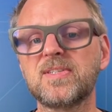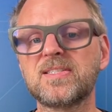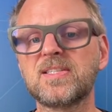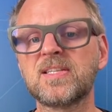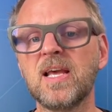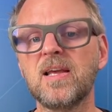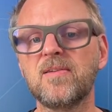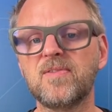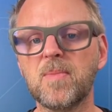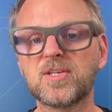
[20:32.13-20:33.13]
This is
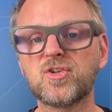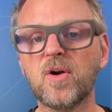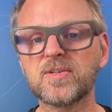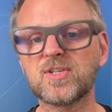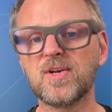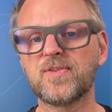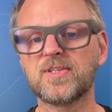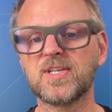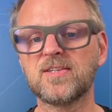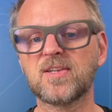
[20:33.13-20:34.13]
the majority of the
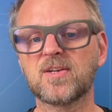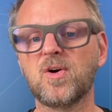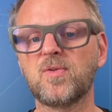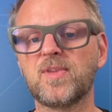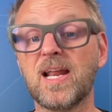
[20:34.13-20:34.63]
JSON code